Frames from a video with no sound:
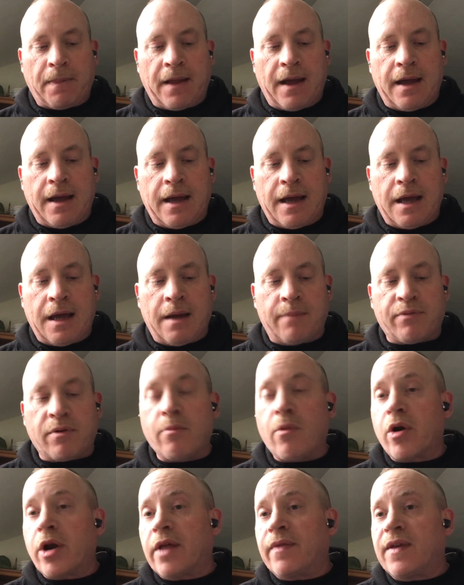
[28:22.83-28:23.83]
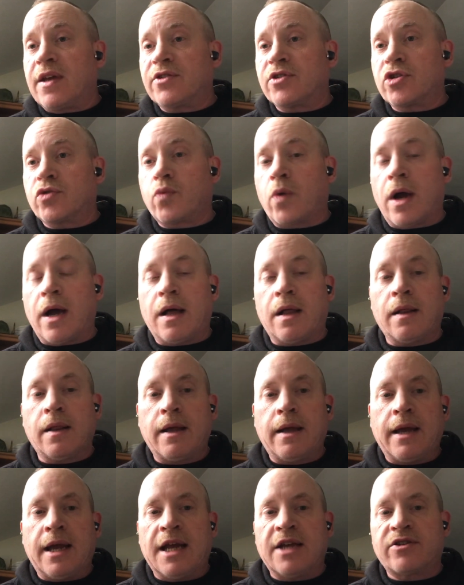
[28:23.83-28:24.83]
uh, promoting these as well,
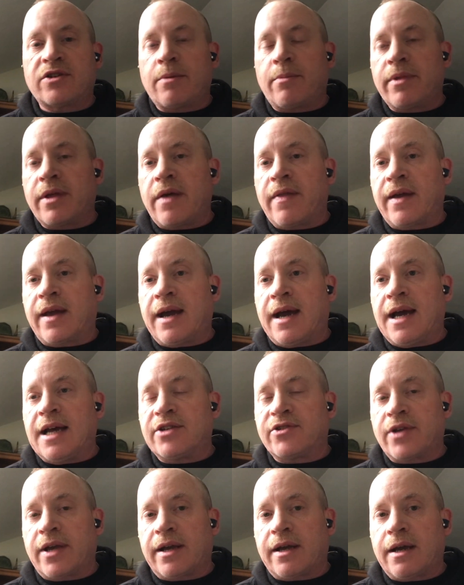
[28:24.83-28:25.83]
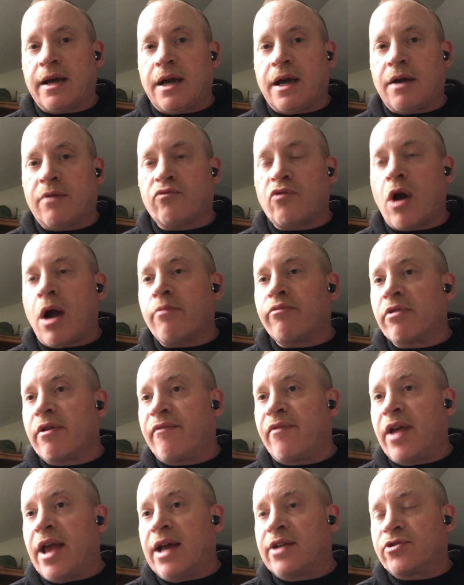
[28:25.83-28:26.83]
and some of the other guys like uh, Rob
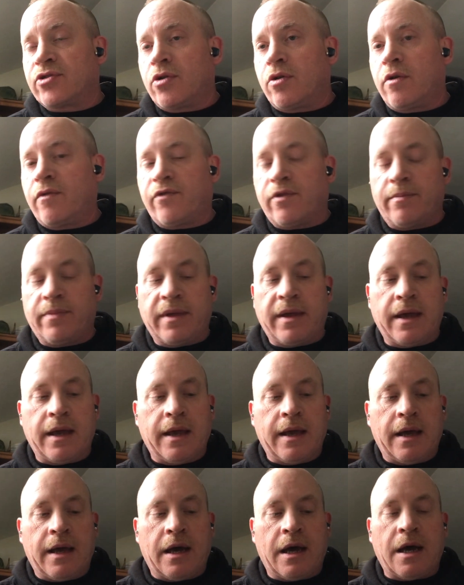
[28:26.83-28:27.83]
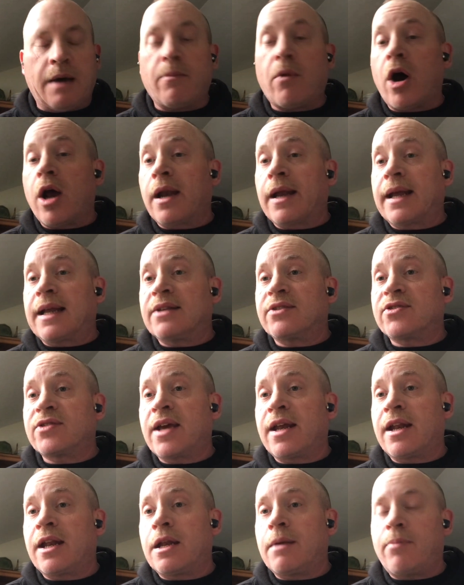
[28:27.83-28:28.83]
Riviezzo from the uh, Modeling
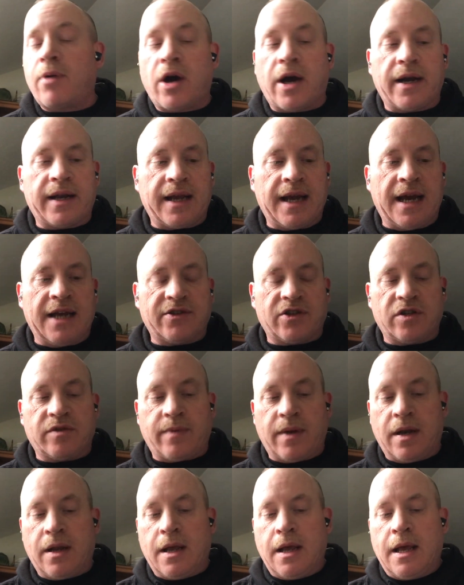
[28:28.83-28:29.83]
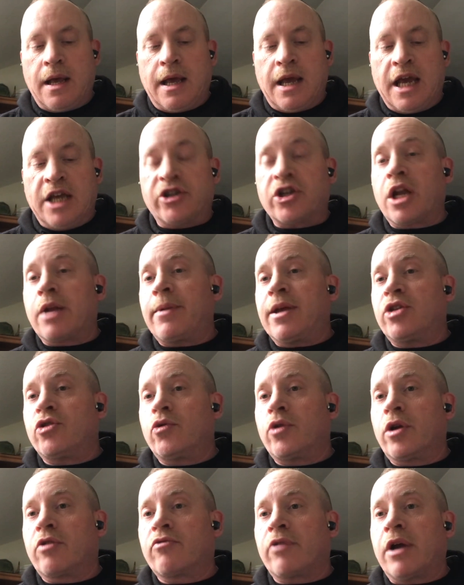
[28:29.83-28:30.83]
Insanity podcast has been is going to be
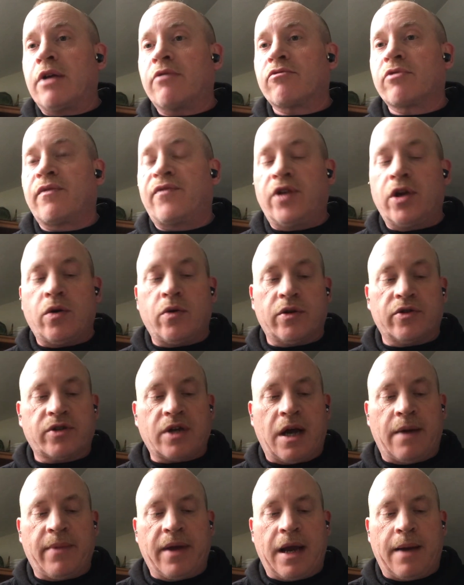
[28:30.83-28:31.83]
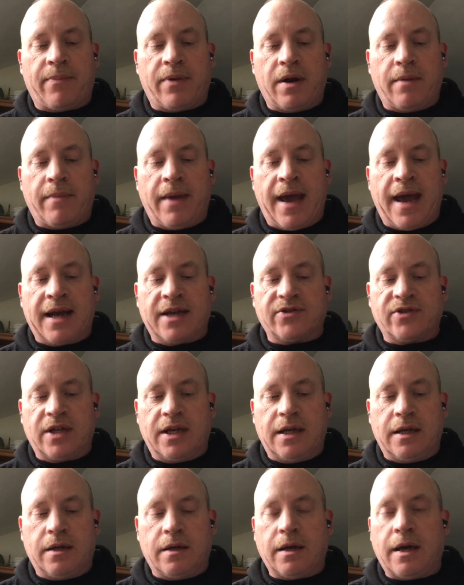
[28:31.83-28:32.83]
doing a great review. It's coming up in a
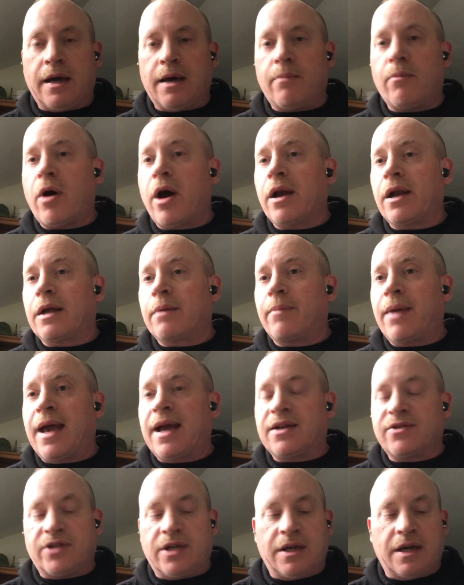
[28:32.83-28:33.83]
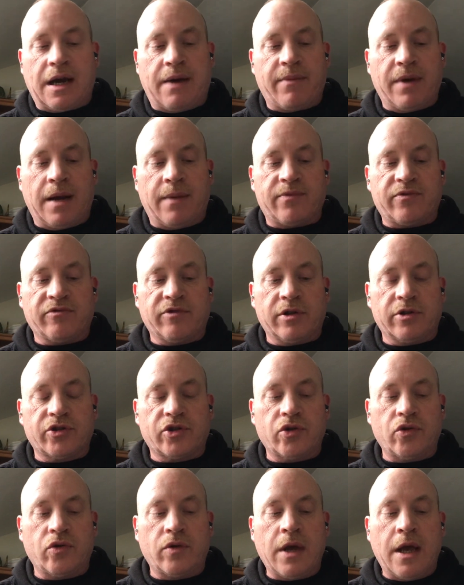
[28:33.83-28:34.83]
magazine, modeling magazine, coming up real
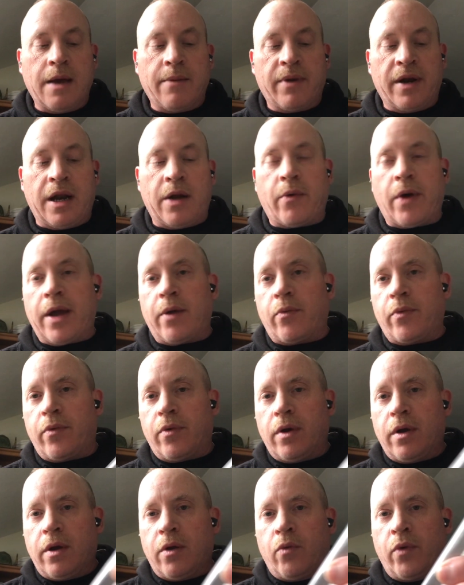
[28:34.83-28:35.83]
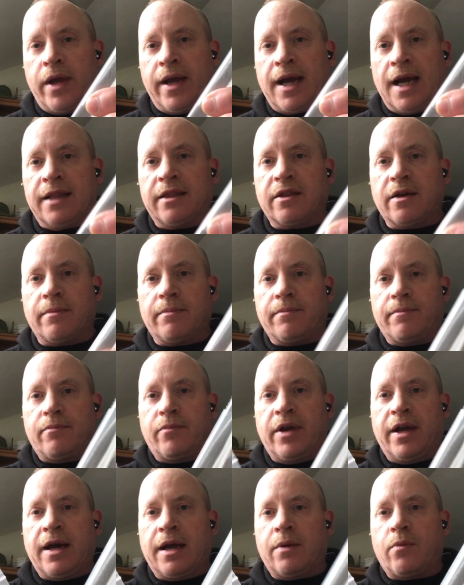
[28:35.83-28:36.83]
soon. But anyway, we got them.
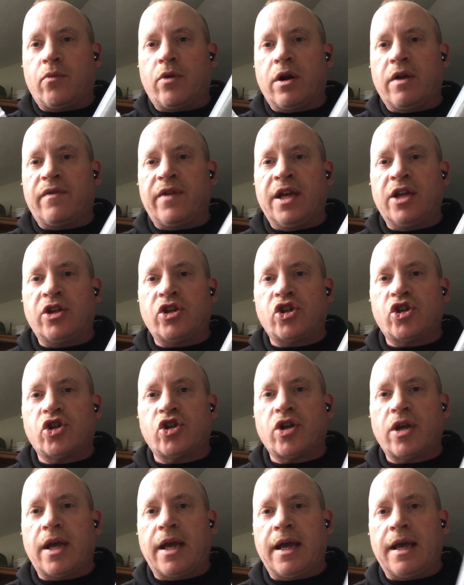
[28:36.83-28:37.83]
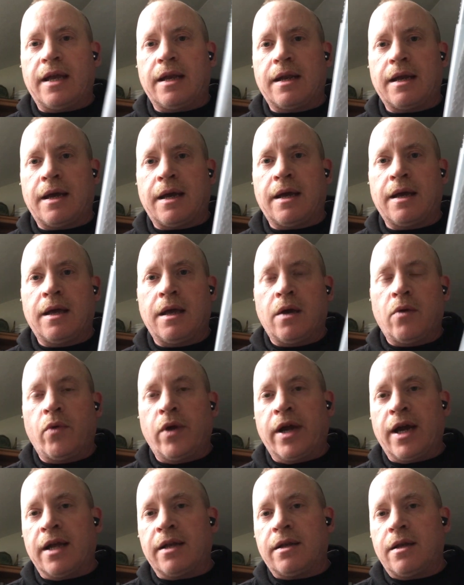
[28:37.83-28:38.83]
We got one of each, and we
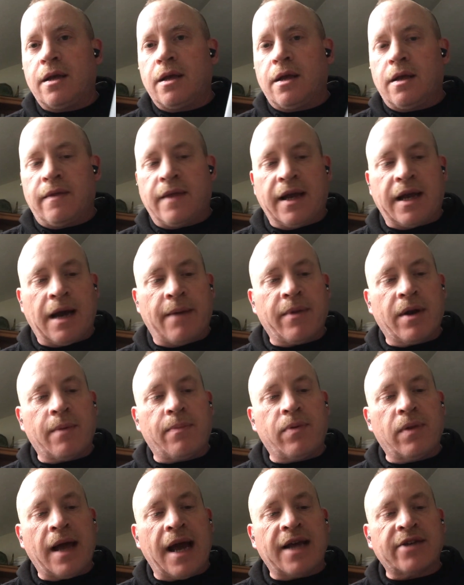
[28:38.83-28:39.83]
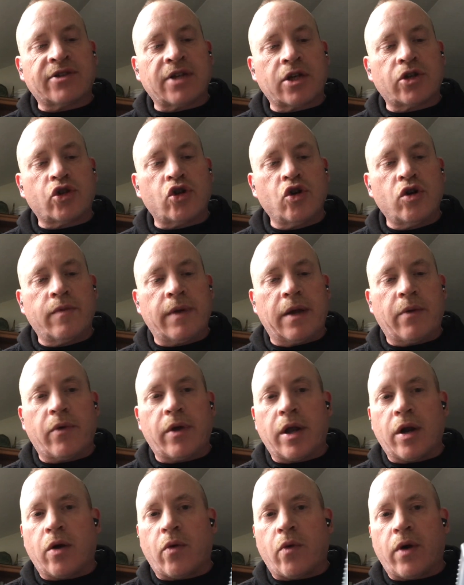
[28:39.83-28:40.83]
got they come in the plastic tubing.
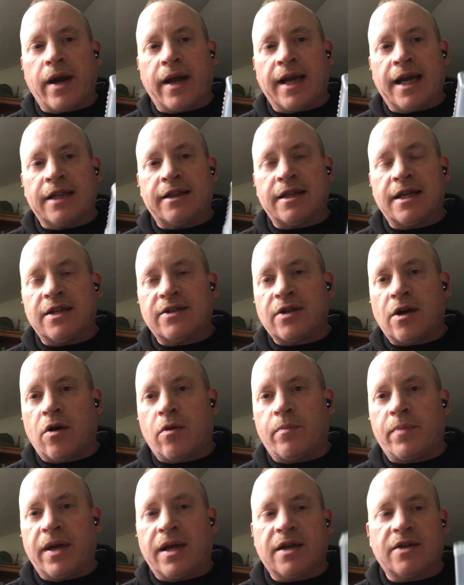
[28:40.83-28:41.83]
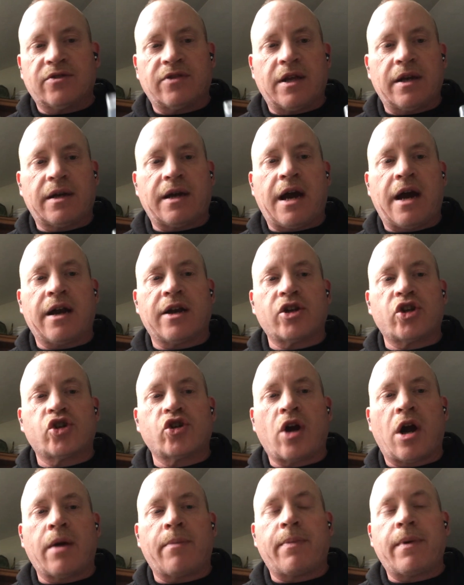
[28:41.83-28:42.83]
We don't want to get these out because they're kind of
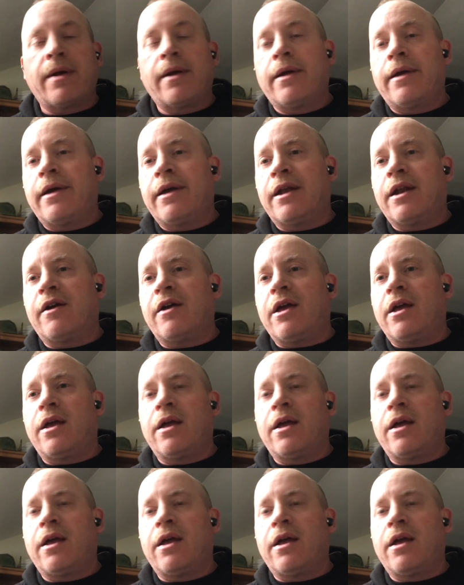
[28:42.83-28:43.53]
sharp and